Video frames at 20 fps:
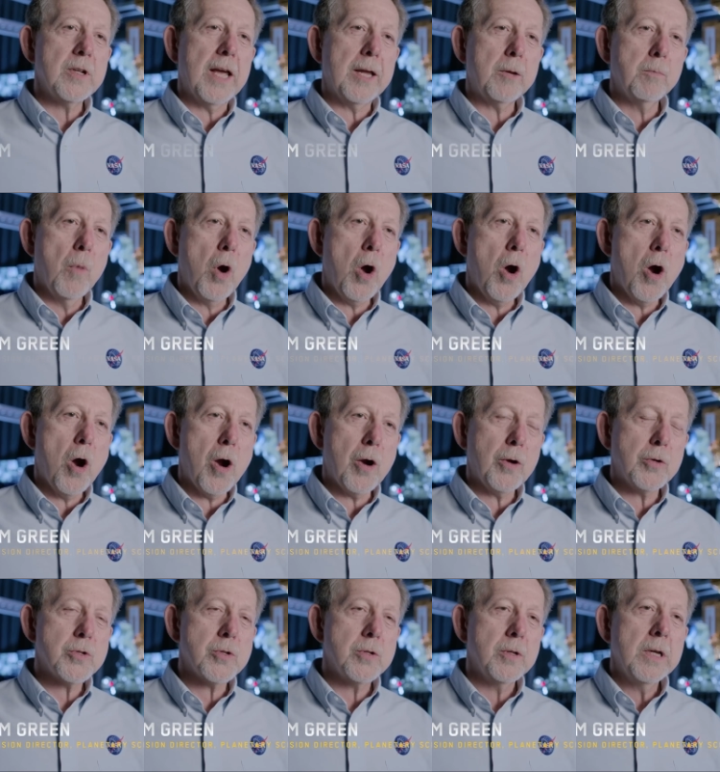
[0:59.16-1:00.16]
like
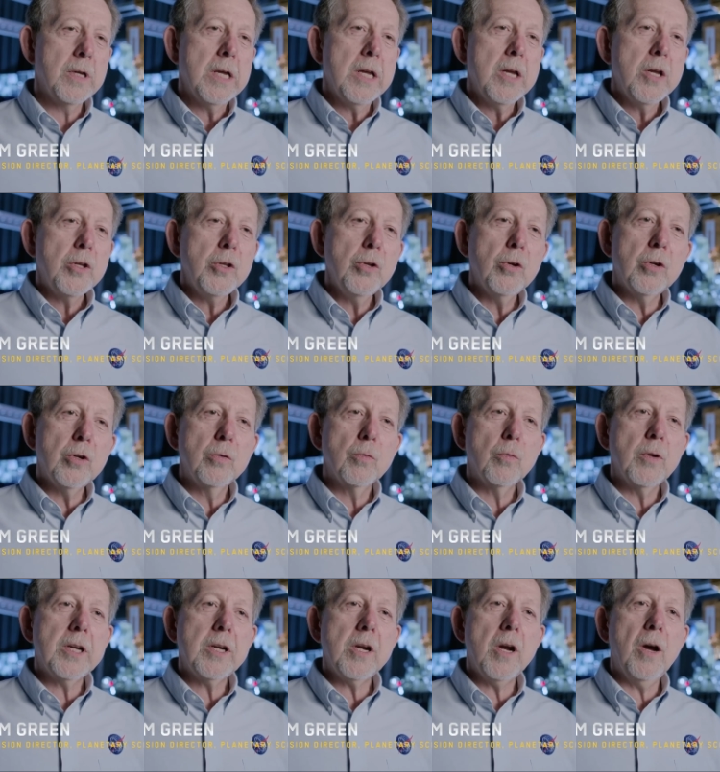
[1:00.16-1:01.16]
Mars, you can
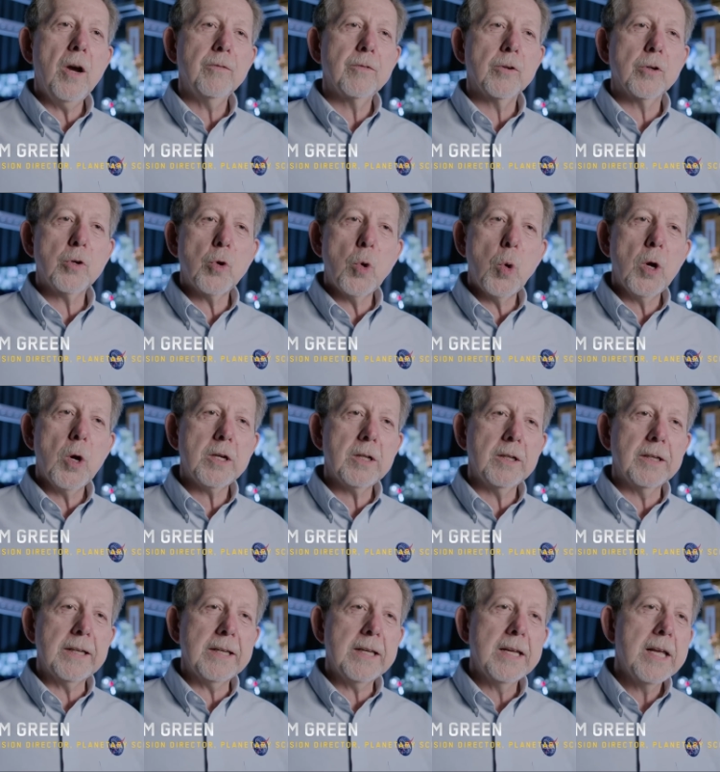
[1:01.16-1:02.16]
recover
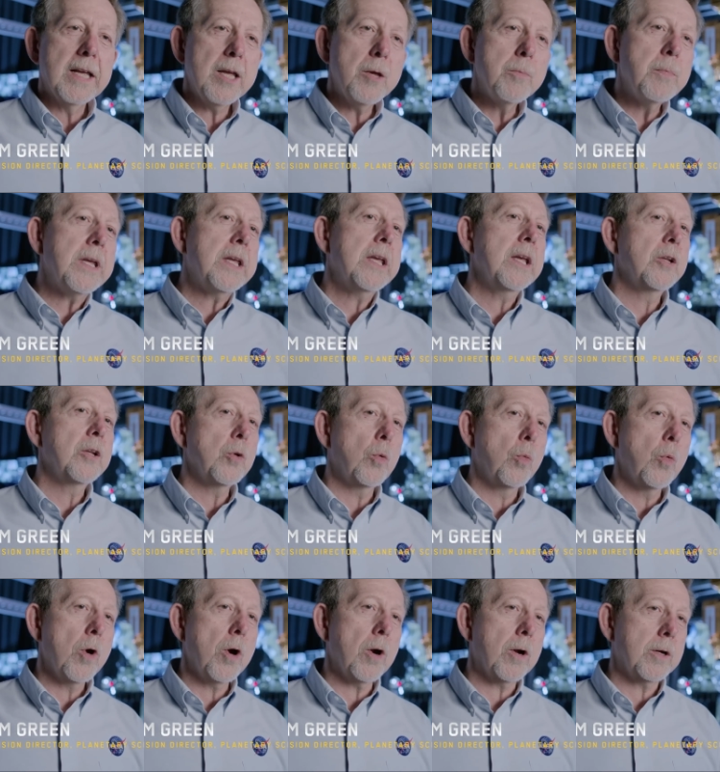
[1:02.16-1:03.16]
quickly and begin to
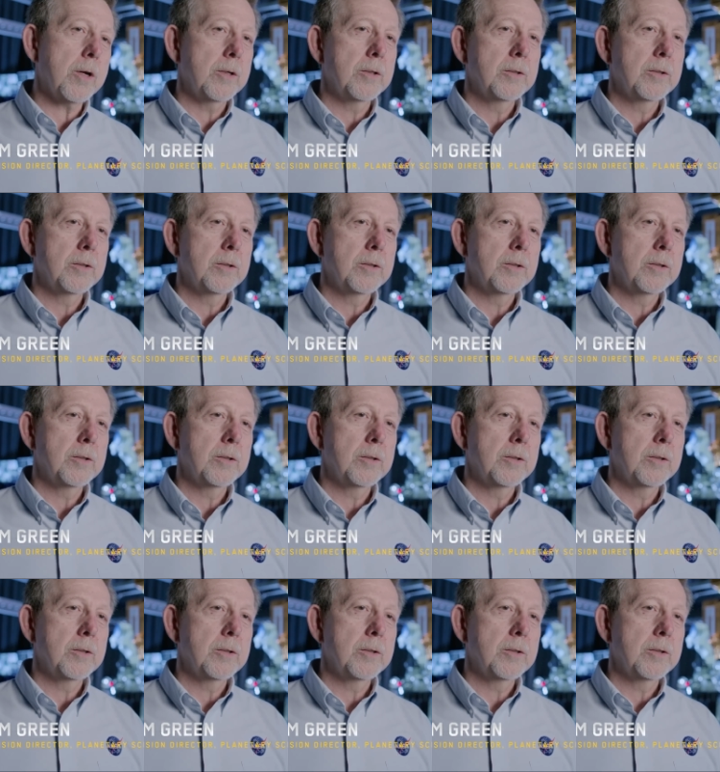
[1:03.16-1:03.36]
work.